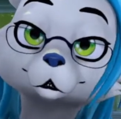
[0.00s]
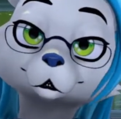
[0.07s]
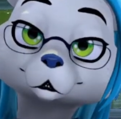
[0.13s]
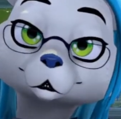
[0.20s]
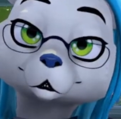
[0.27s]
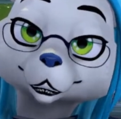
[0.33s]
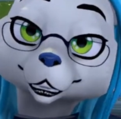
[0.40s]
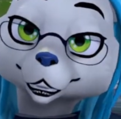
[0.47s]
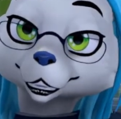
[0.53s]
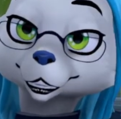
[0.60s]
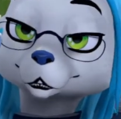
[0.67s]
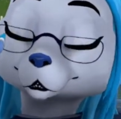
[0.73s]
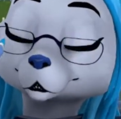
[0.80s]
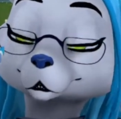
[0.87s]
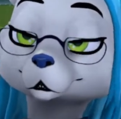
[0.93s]
if
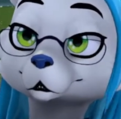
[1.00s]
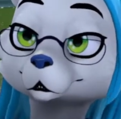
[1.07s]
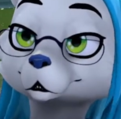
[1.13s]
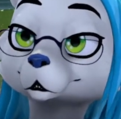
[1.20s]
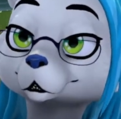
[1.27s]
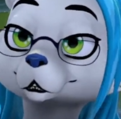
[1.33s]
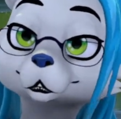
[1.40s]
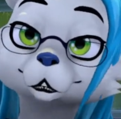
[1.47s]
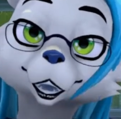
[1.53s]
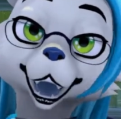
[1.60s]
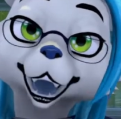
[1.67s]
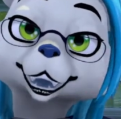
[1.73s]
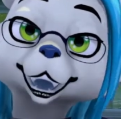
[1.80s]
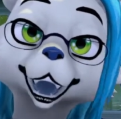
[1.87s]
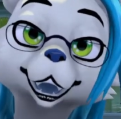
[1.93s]

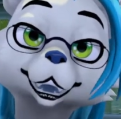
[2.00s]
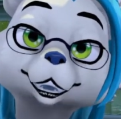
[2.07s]
one of their